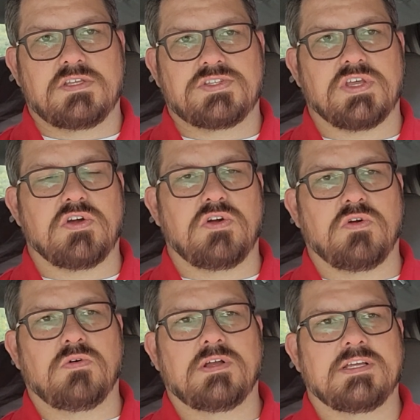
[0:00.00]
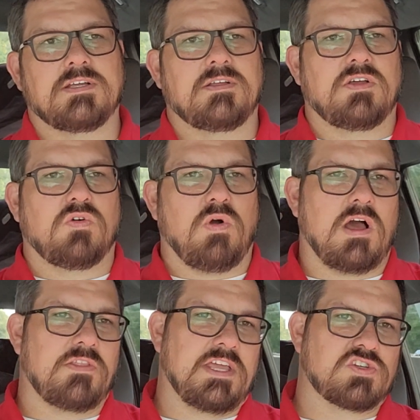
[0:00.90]
So
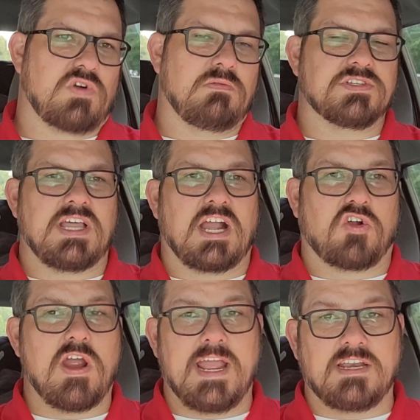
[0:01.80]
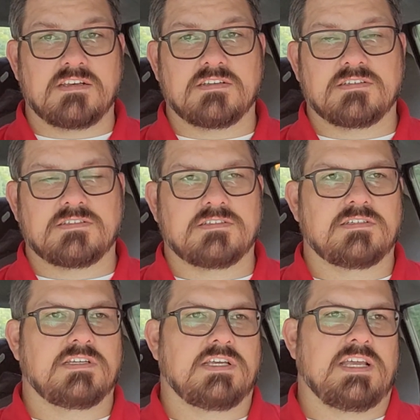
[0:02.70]
while the injury was not great,
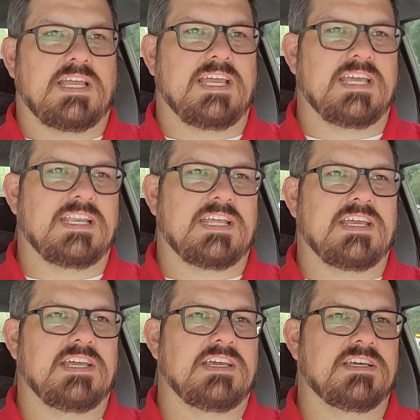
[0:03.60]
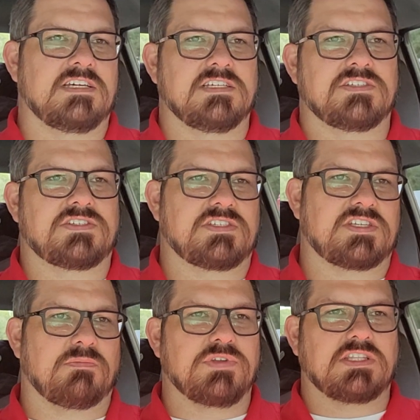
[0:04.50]
it is
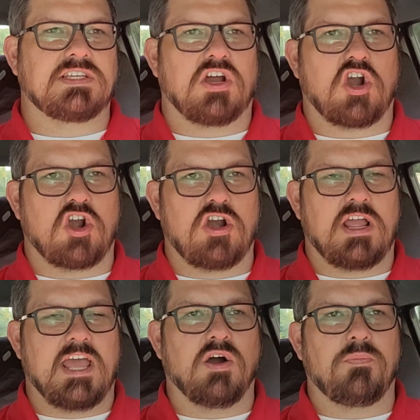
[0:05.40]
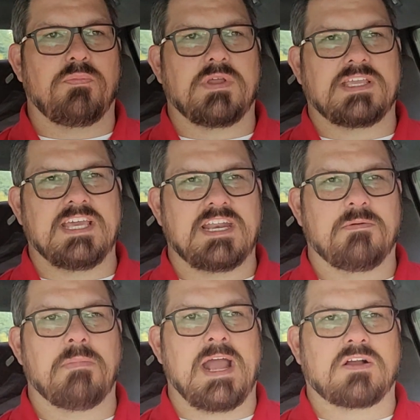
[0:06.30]
something to hurt, help get
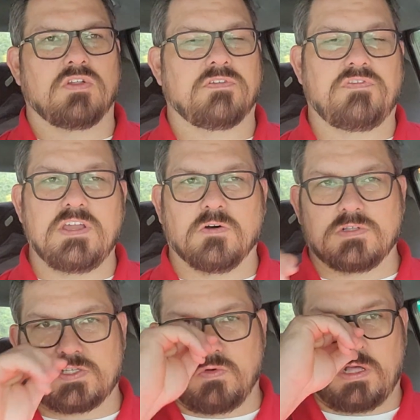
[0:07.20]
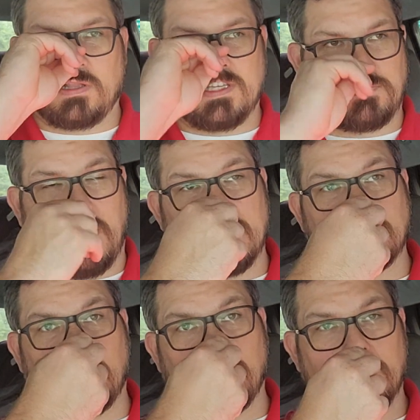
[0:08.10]
him back on the field as quickly as
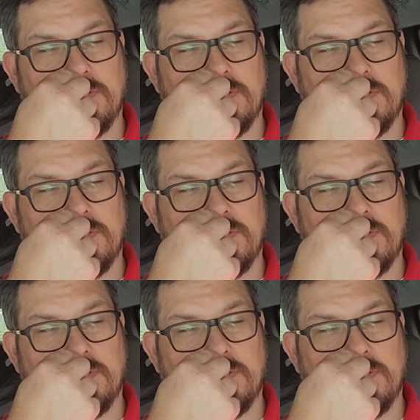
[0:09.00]
possible.